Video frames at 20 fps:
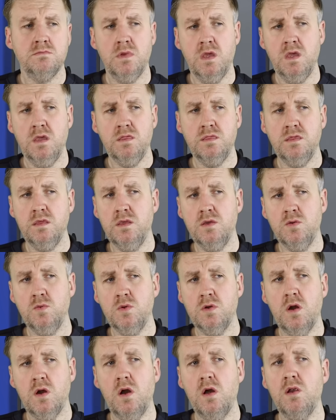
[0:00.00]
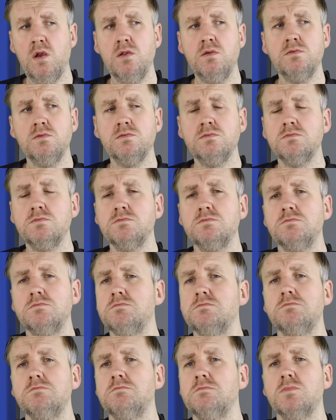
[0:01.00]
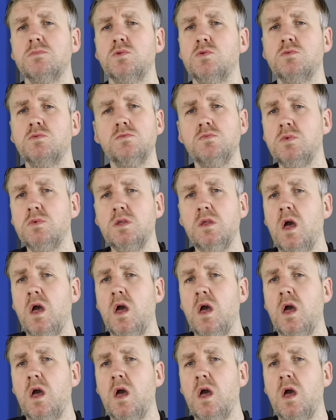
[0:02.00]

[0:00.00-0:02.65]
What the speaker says: I think we